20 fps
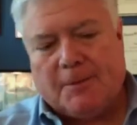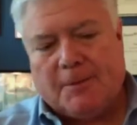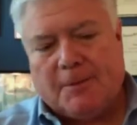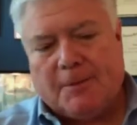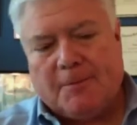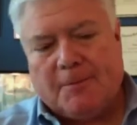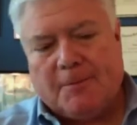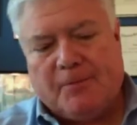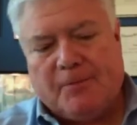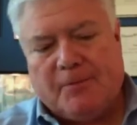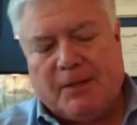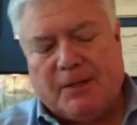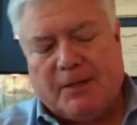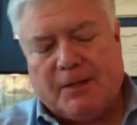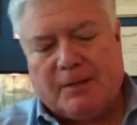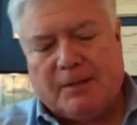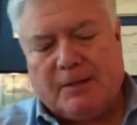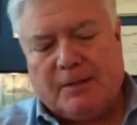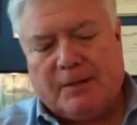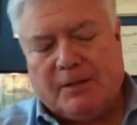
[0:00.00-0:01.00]

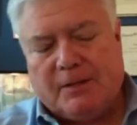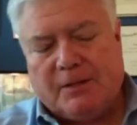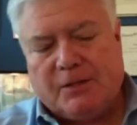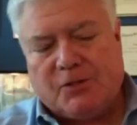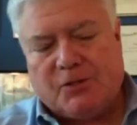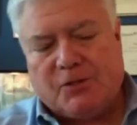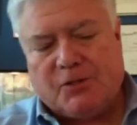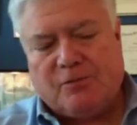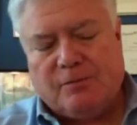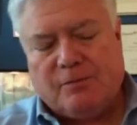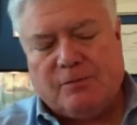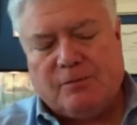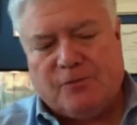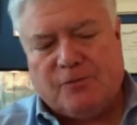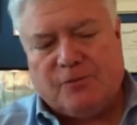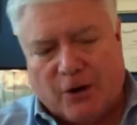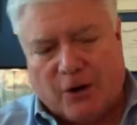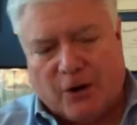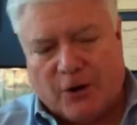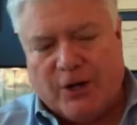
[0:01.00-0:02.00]

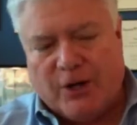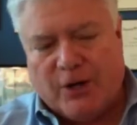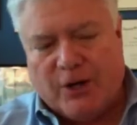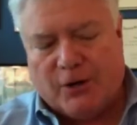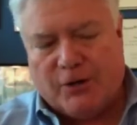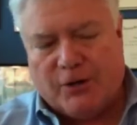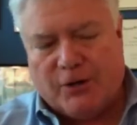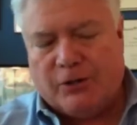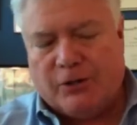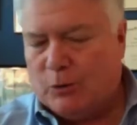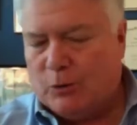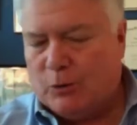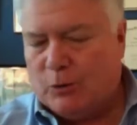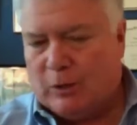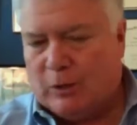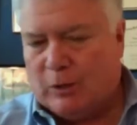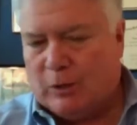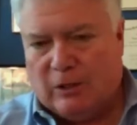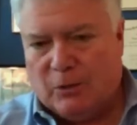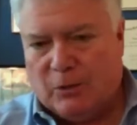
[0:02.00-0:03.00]
It's very hard to do
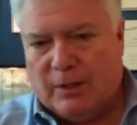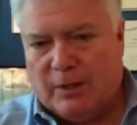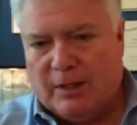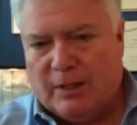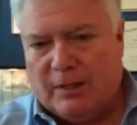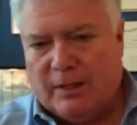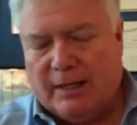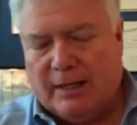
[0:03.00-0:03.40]
it alone.